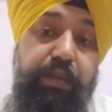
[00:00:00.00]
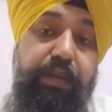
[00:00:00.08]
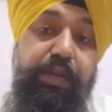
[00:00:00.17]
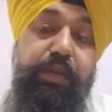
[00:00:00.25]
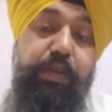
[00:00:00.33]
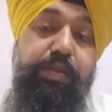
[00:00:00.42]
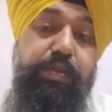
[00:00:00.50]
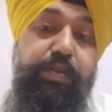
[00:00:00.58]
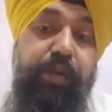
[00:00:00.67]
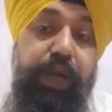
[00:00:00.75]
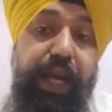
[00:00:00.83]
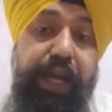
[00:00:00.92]
it looks so
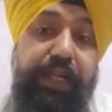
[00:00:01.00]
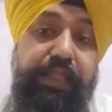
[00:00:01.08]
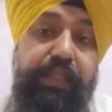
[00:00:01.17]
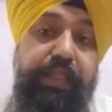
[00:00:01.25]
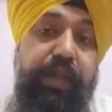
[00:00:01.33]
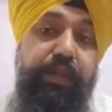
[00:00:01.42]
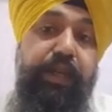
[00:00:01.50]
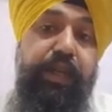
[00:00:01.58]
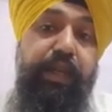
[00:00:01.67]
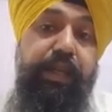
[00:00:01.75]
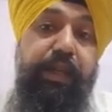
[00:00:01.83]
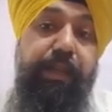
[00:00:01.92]
nice. Now there
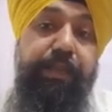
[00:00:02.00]
are the